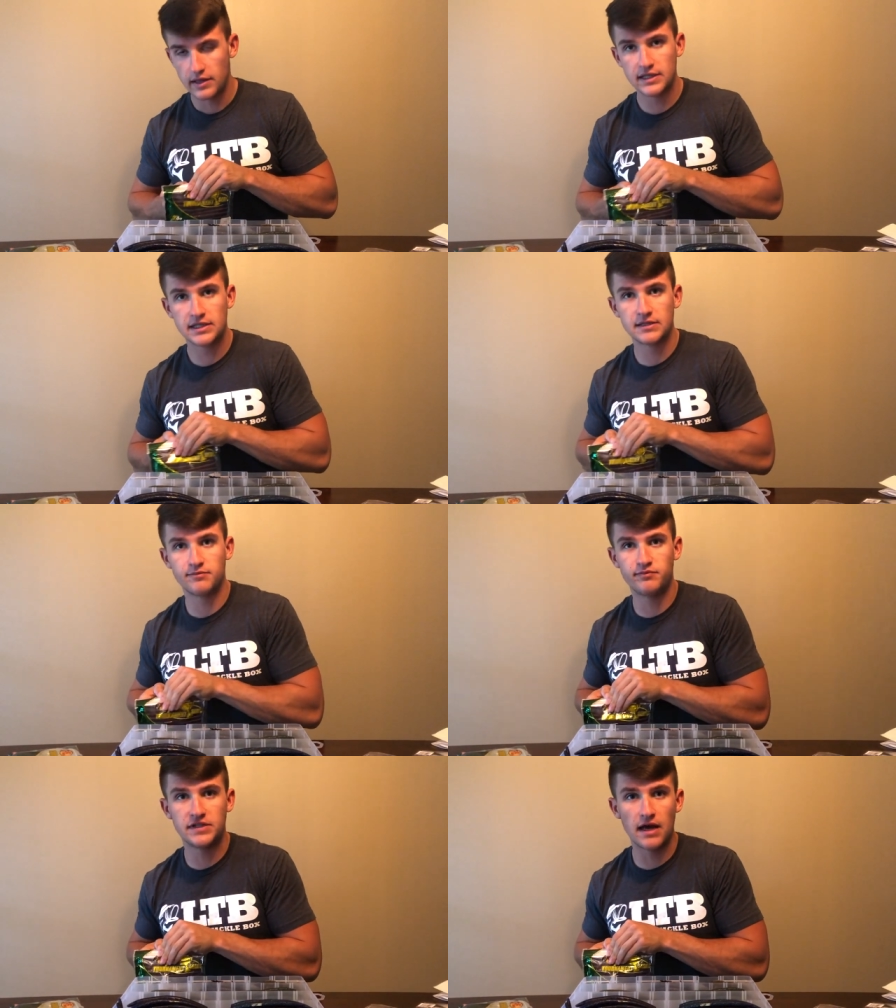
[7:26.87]
This is
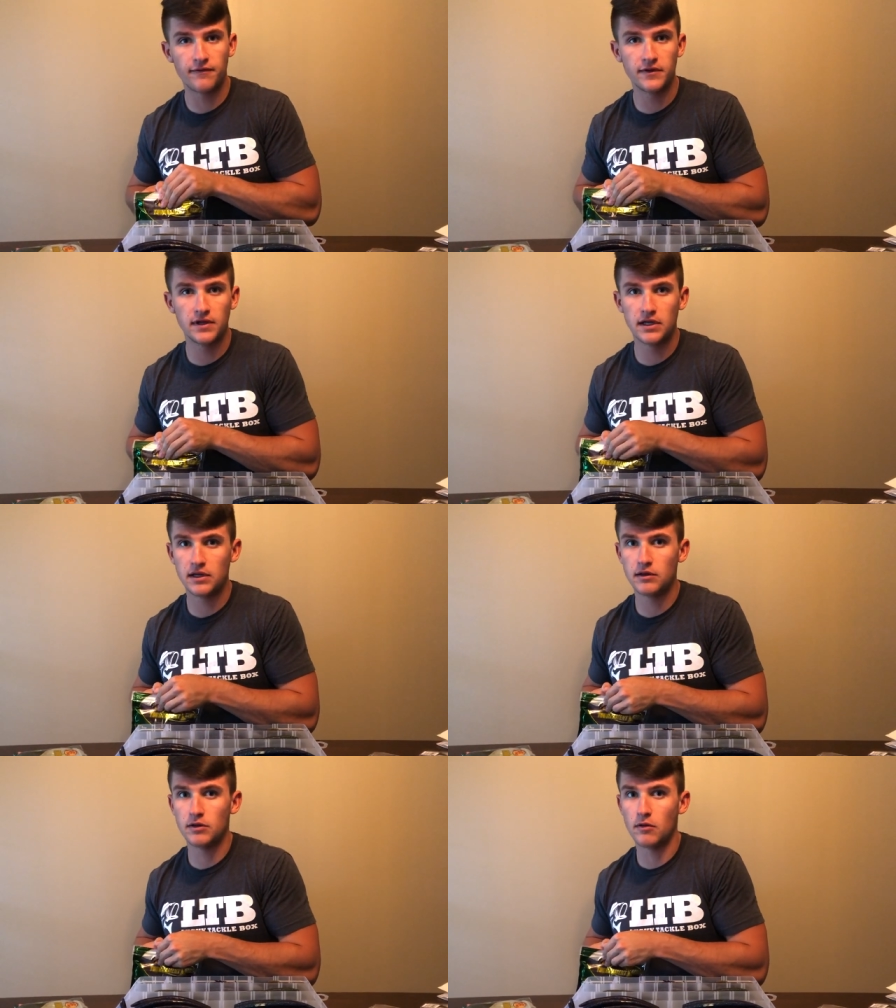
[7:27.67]

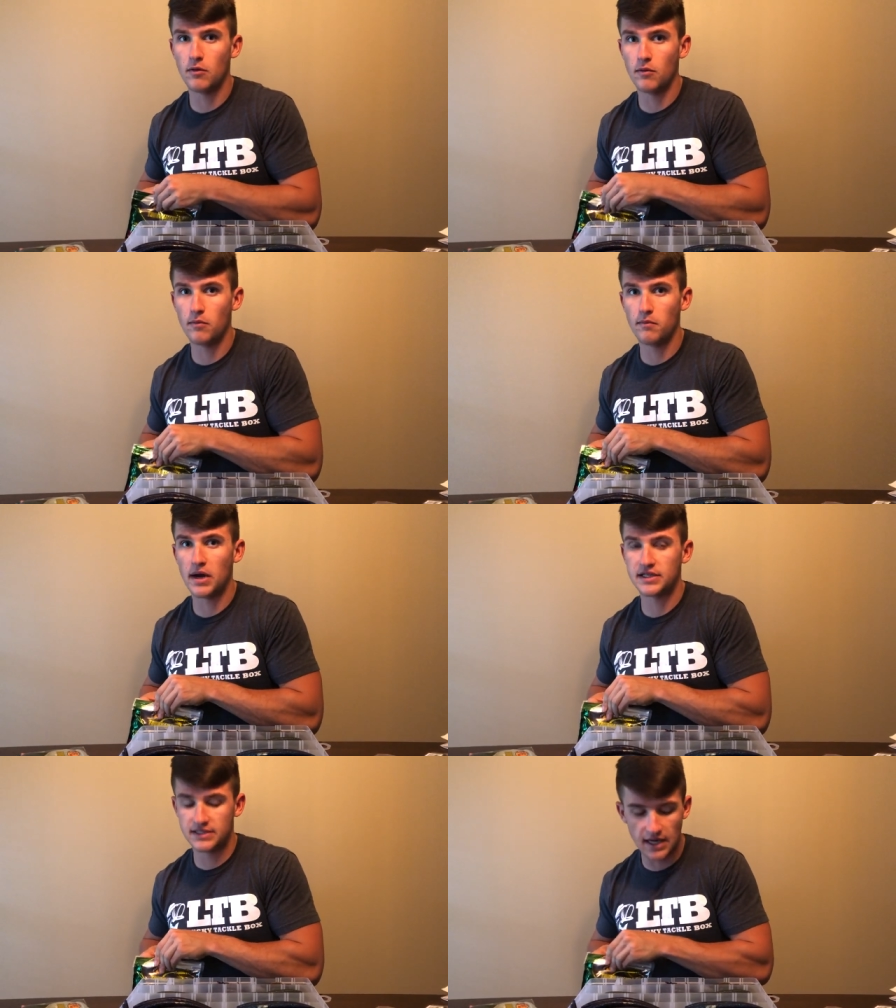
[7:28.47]
definitely
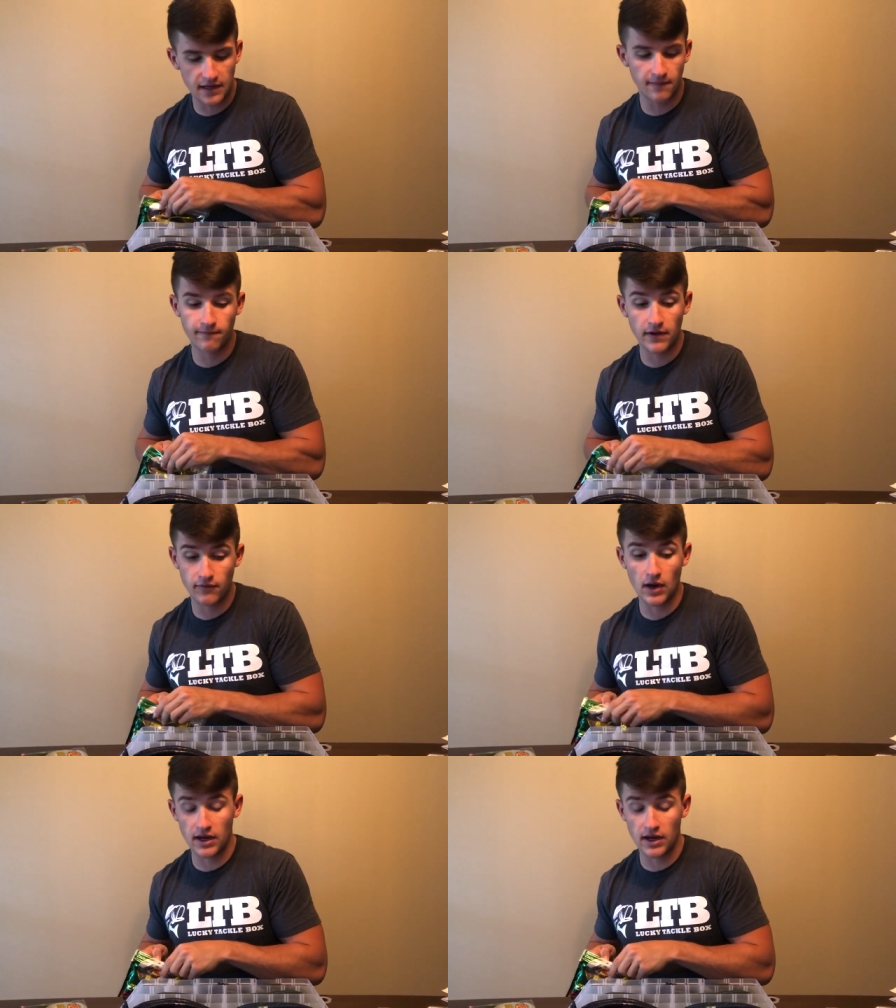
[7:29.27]
my second favorite.